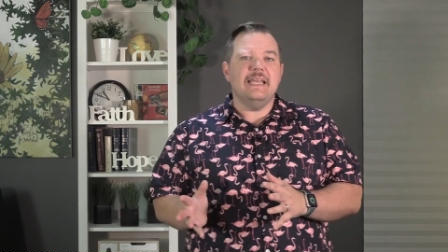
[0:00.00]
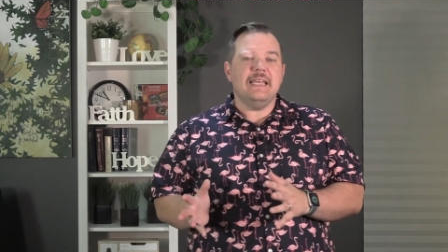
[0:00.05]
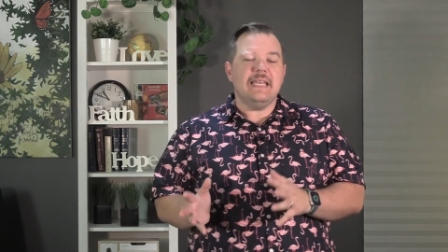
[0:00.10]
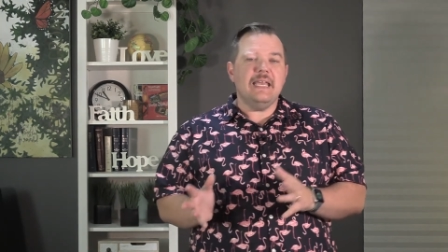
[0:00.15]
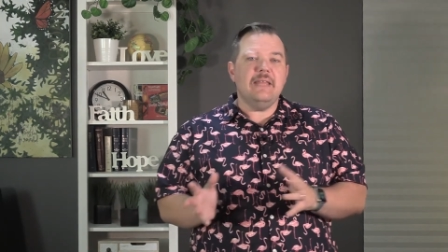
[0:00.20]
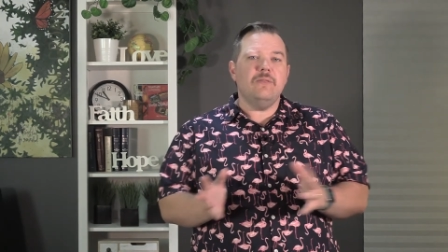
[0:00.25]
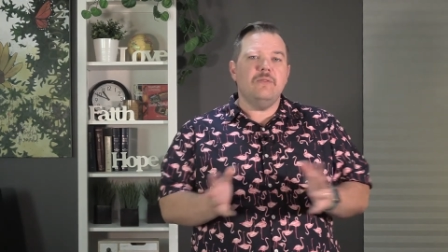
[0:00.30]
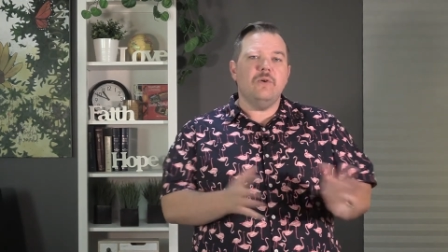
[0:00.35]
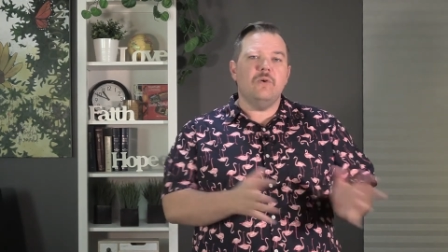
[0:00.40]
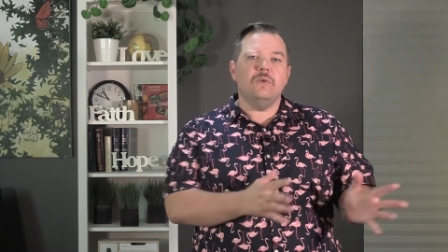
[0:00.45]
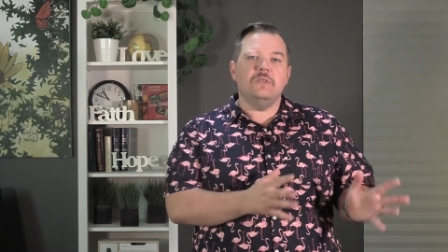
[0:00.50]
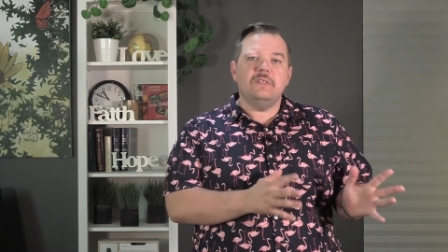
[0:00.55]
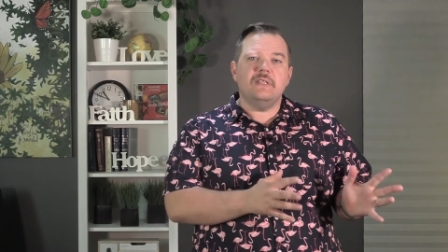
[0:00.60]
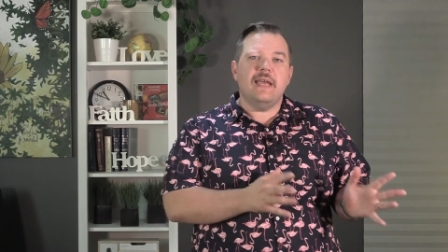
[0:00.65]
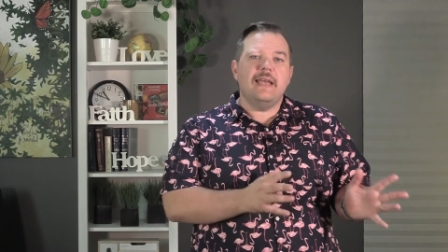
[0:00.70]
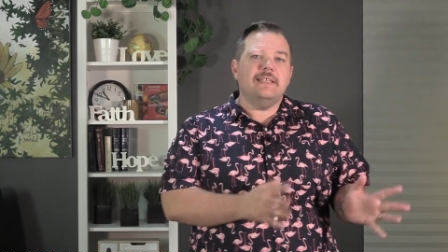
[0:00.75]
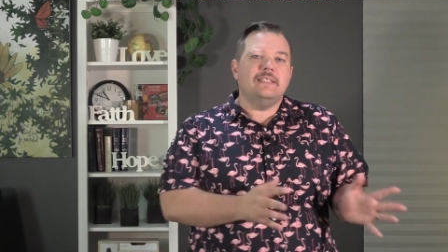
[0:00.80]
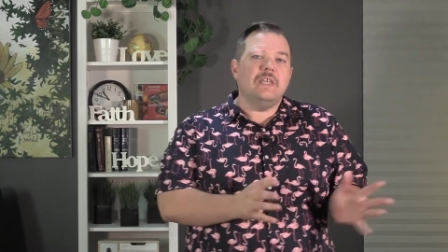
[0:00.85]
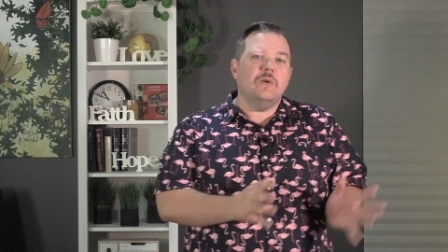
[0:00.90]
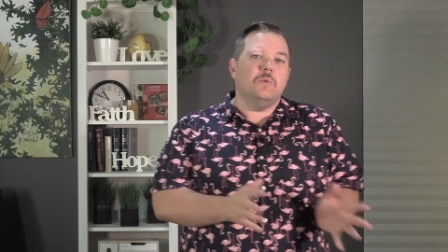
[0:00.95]
in those
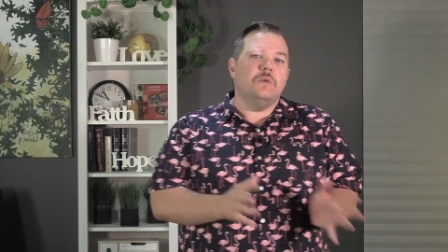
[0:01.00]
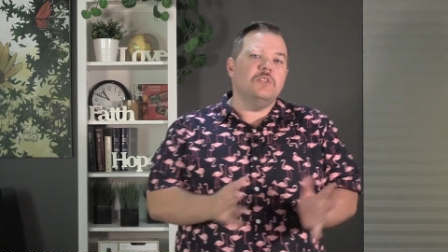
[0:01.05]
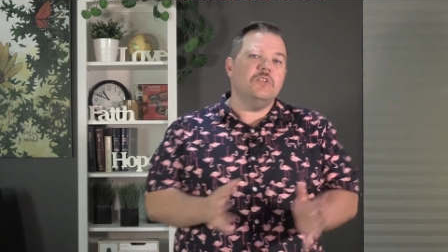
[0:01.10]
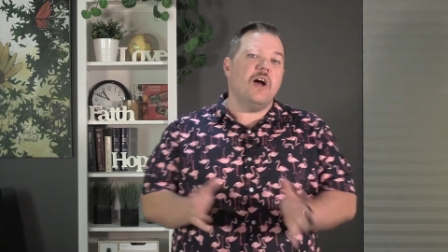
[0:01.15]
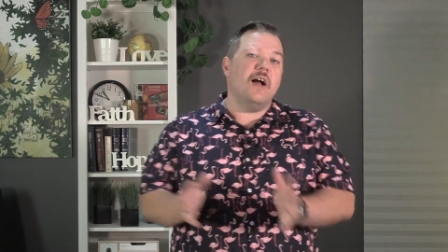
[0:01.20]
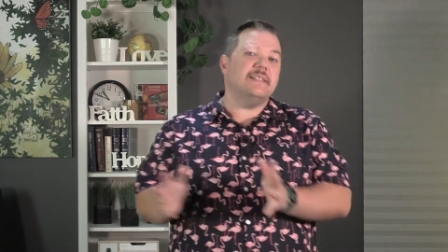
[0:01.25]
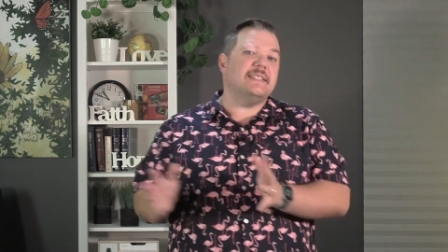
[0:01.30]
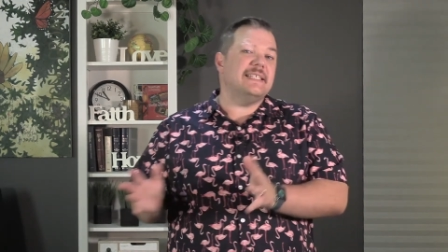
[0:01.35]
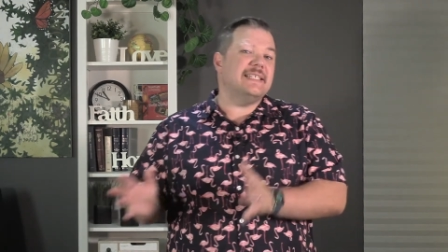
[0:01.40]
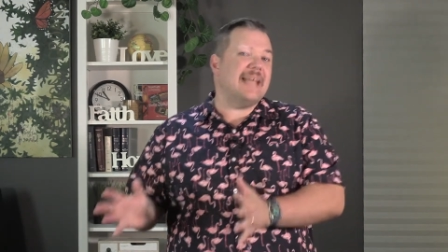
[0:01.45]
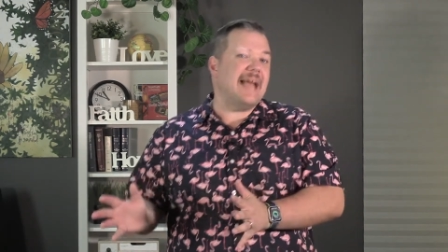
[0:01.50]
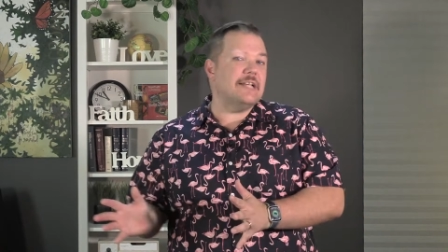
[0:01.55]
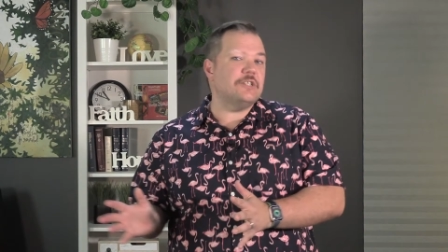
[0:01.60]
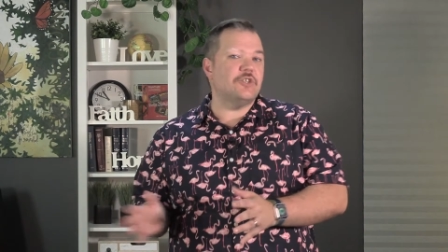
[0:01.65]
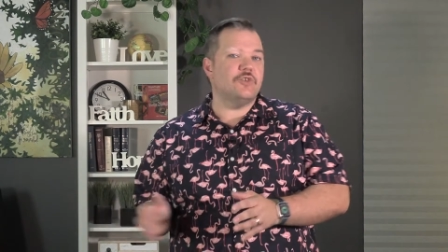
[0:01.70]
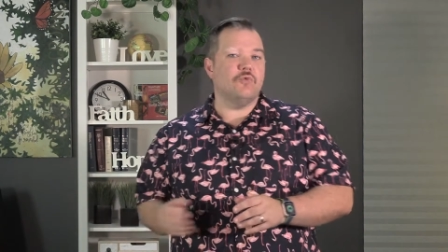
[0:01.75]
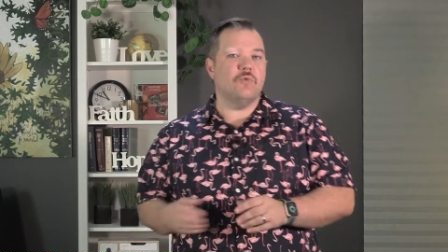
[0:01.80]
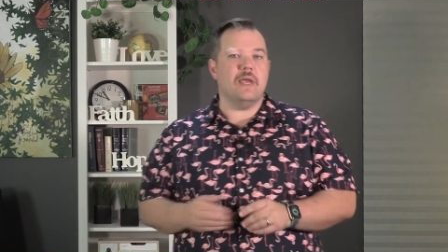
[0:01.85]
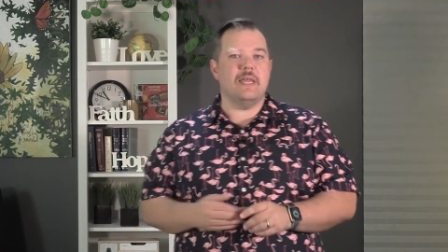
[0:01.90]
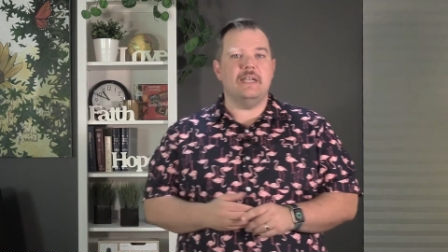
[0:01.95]
days that was not
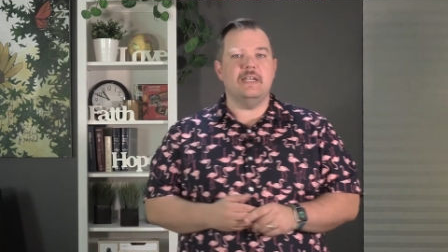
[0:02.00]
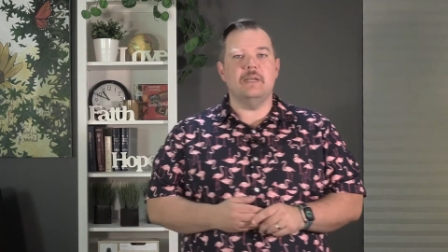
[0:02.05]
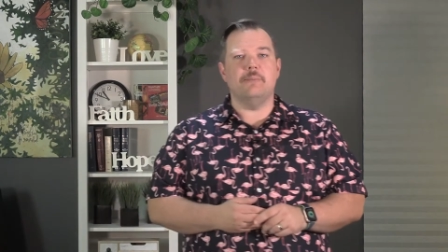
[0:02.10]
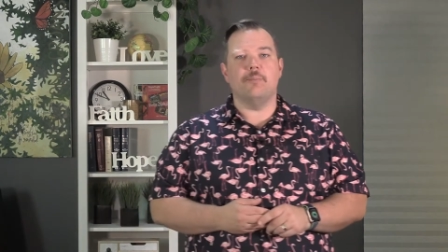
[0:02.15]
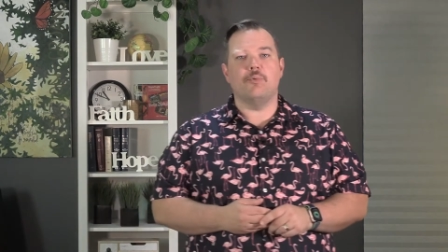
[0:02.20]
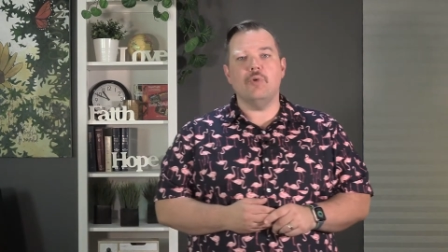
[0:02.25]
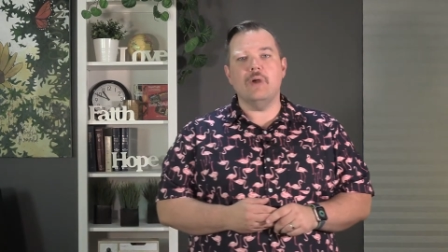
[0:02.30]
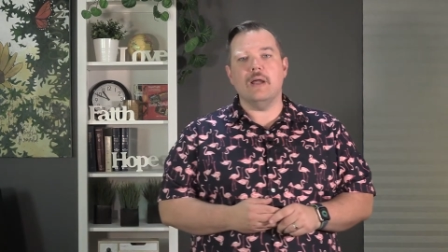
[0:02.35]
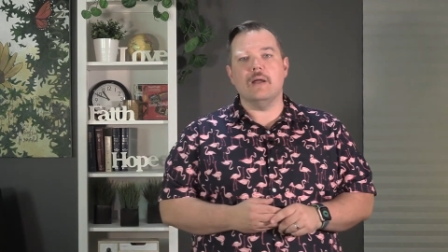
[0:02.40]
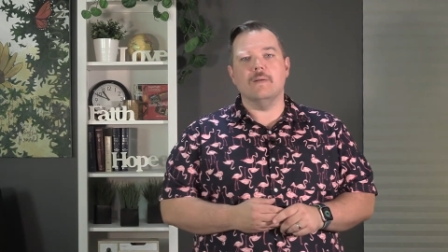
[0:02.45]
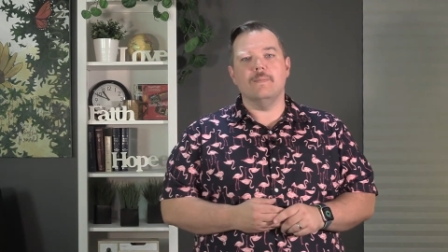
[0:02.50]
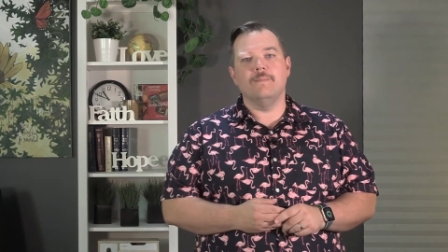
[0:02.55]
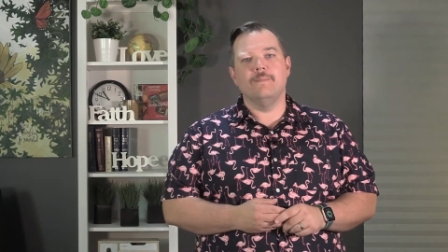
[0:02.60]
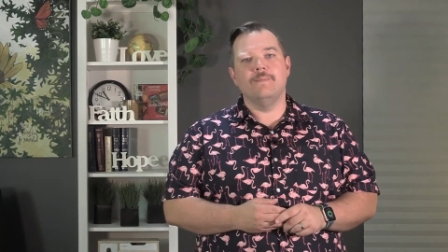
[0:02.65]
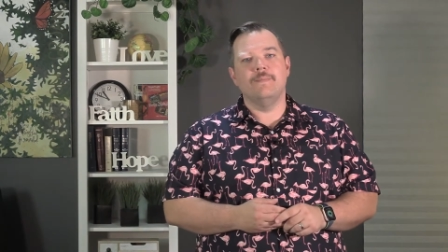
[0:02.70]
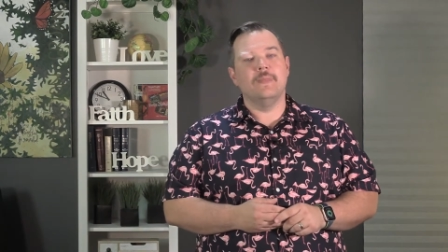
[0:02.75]
saturated in prayer.